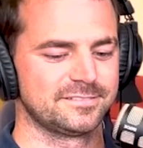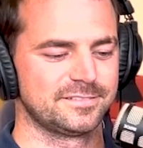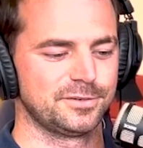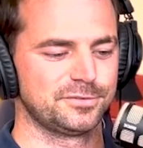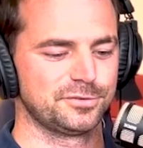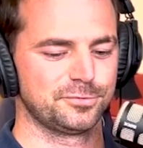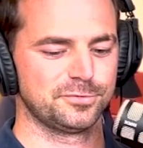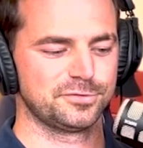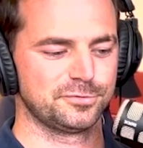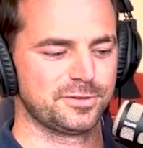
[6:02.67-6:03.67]

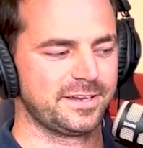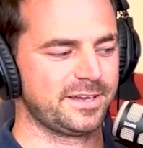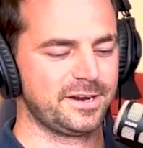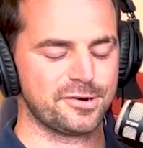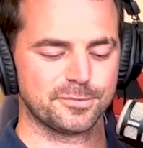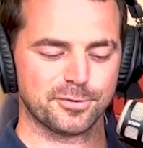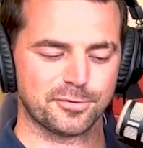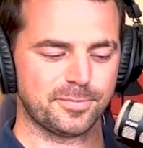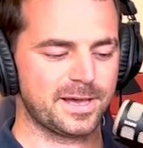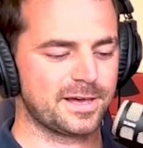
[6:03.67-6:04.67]
Do like a
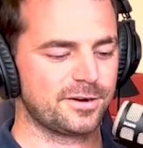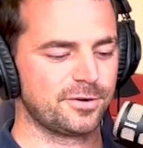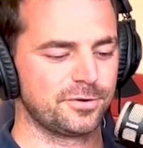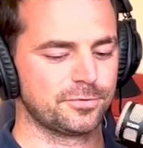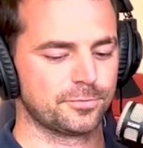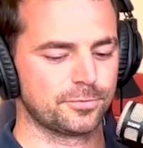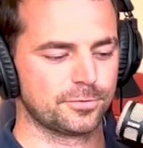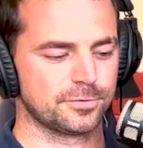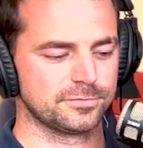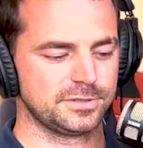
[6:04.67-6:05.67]
herringbone pattern,
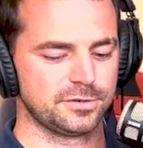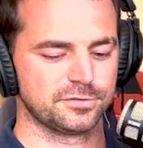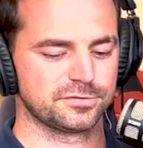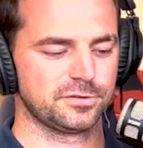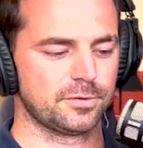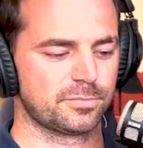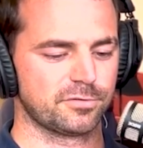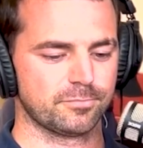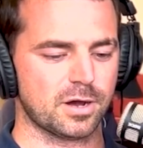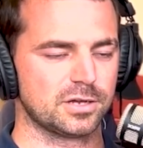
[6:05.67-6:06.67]
or, there's a number
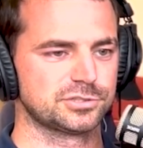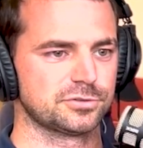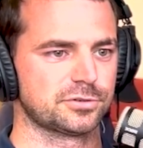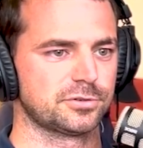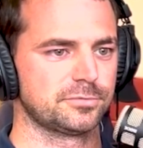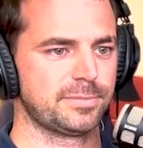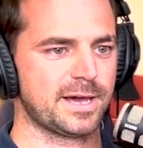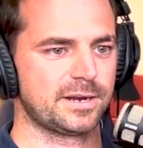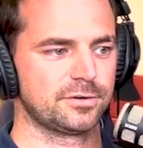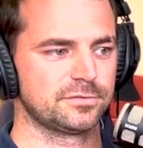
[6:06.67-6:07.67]
of modular
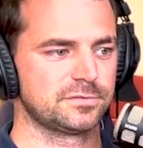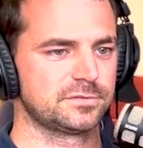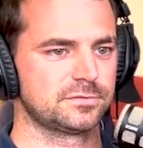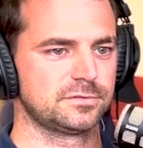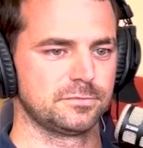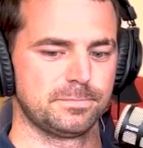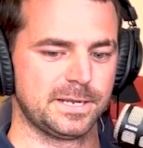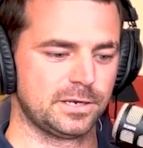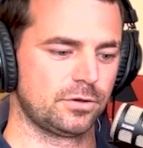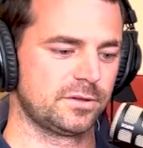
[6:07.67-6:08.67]
patterns
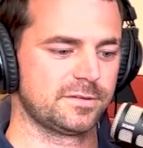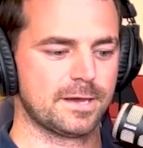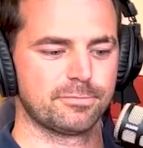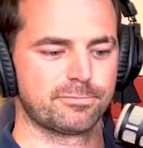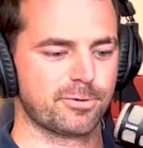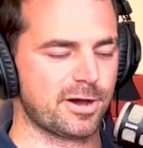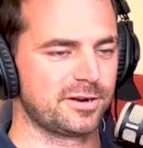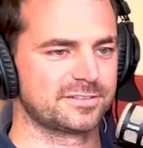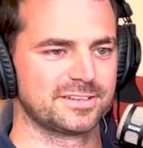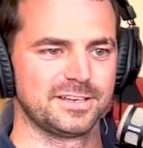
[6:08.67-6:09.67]
depending on the type of
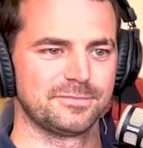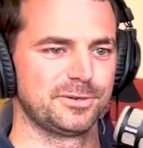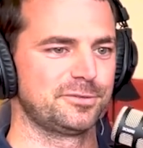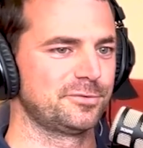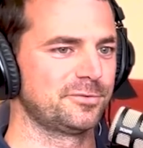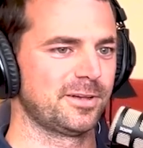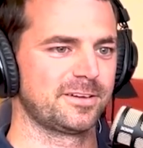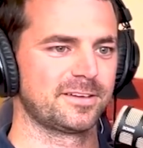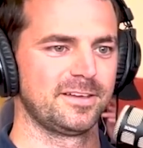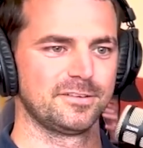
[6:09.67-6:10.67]
product. Again, we do
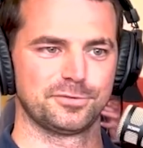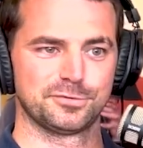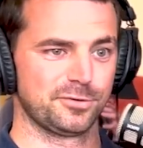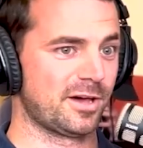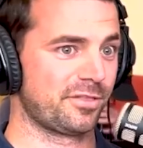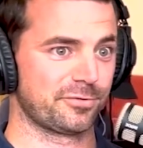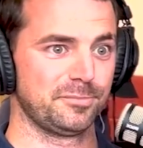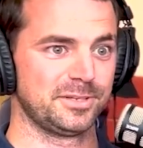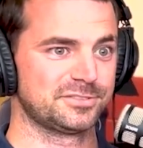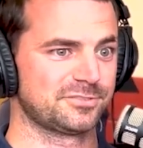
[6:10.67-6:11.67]
a lot of
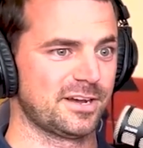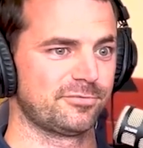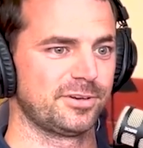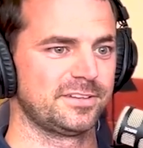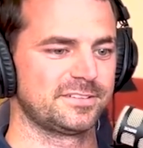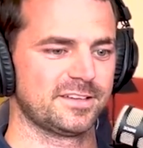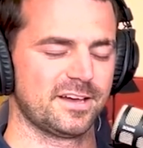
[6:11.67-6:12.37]
3-piece driveways.